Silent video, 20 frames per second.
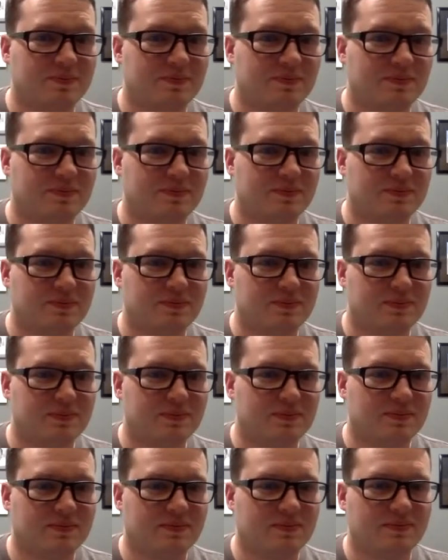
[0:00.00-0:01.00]

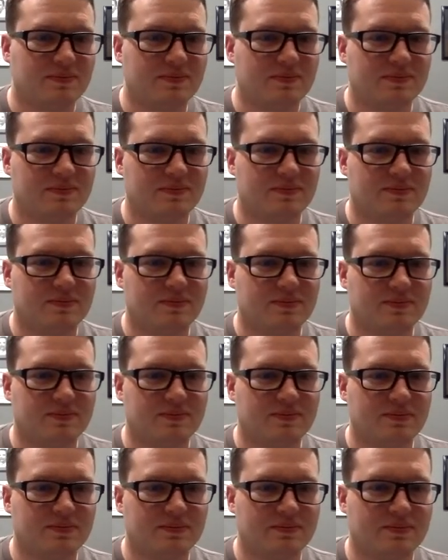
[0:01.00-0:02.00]

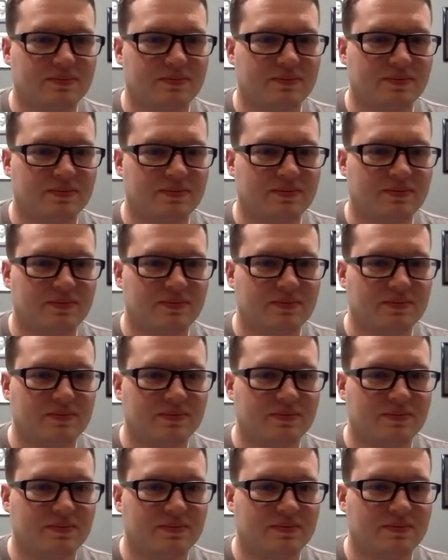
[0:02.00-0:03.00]

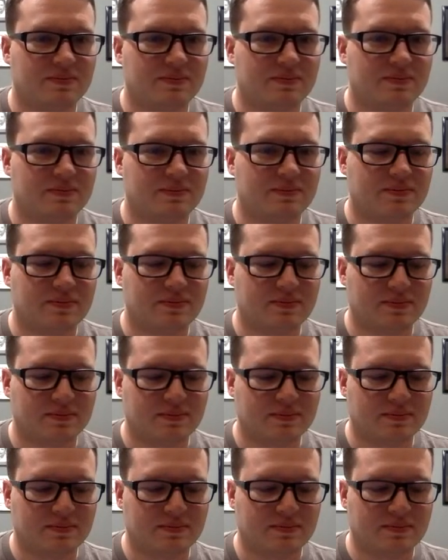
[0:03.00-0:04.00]

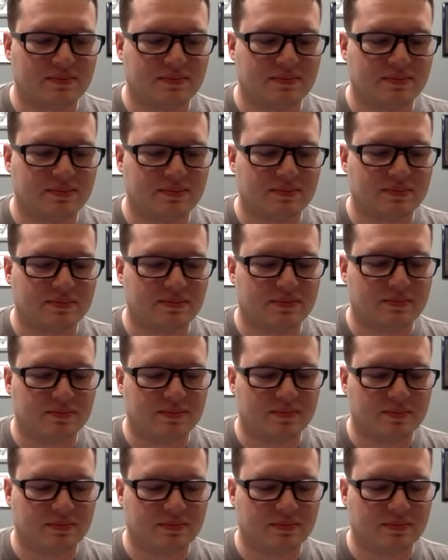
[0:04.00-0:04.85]
[no speech]